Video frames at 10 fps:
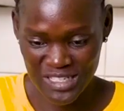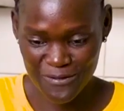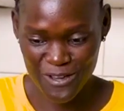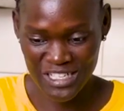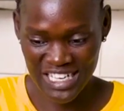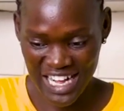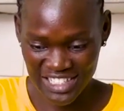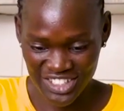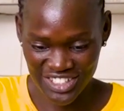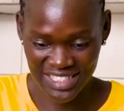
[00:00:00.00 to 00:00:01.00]
different
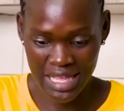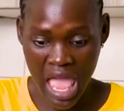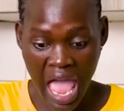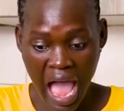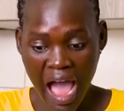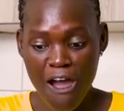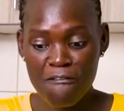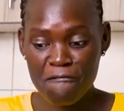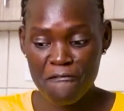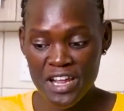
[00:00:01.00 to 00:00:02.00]
cultures.
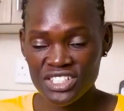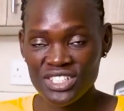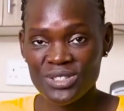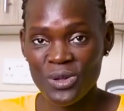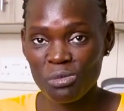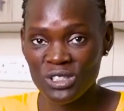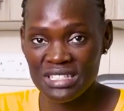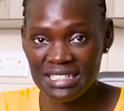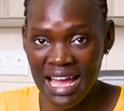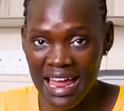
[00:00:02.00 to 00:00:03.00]
Our fish is
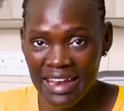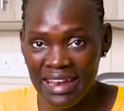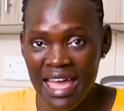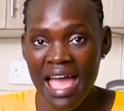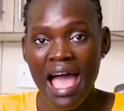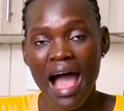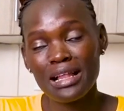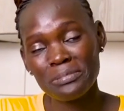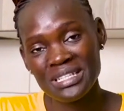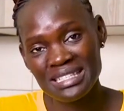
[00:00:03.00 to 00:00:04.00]
almost done.
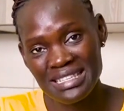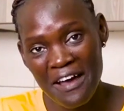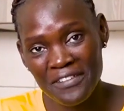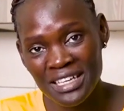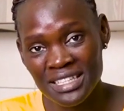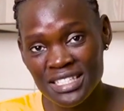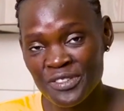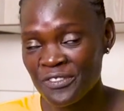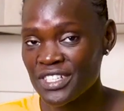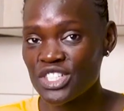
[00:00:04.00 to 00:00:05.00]
I'll be serving
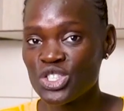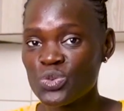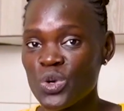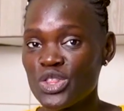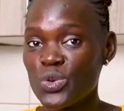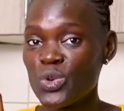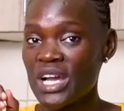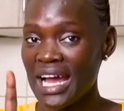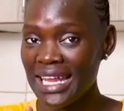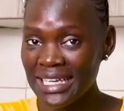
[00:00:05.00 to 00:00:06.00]
this fish with
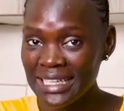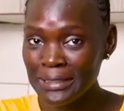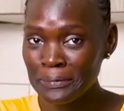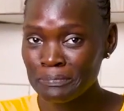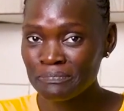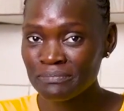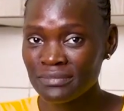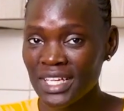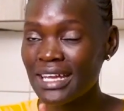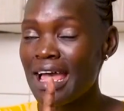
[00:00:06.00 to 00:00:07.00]
ugali,
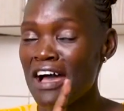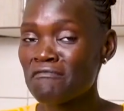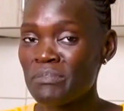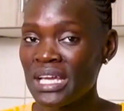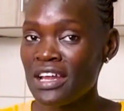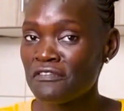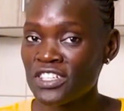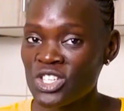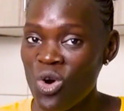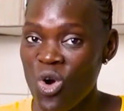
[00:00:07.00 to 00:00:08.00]
and I have made a
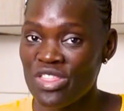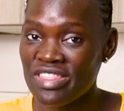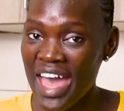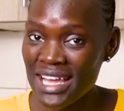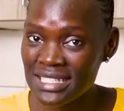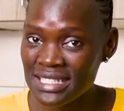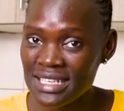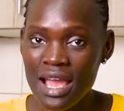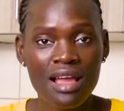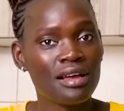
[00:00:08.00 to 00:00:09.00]
video on that.
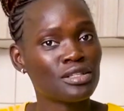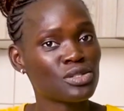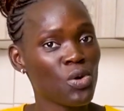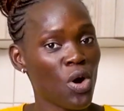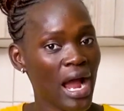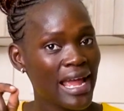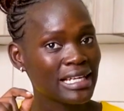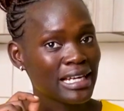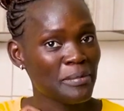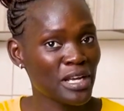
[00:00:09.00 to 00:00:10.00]
So
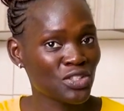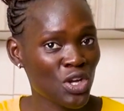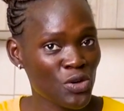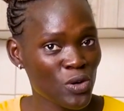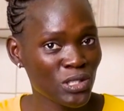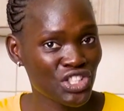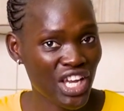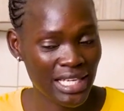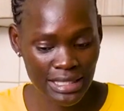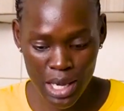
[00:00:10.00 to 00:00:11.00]
kindly make sure you go
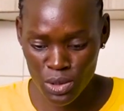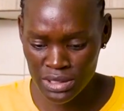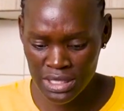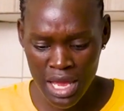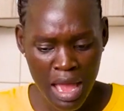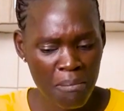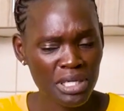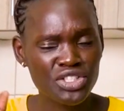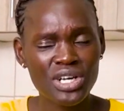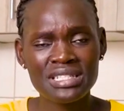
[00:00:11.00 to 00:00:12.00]
check it out.
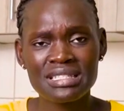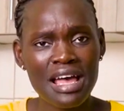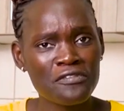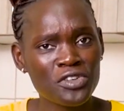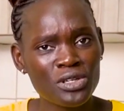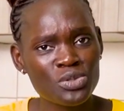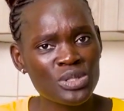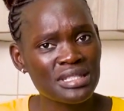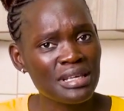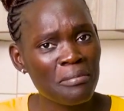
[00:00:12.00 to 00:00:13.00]
But you can serve yours
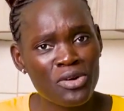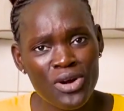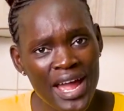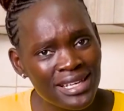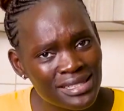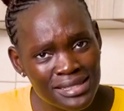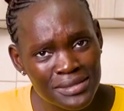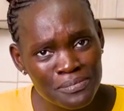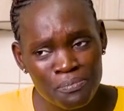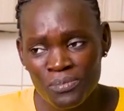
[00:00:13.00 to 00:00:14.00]
with some
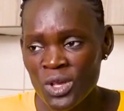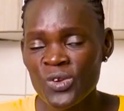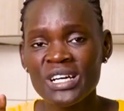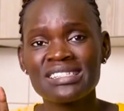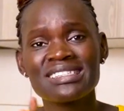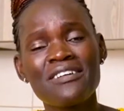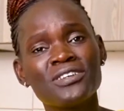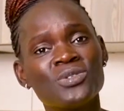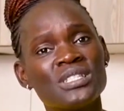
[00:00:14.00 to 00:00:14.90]
rice, you can serve it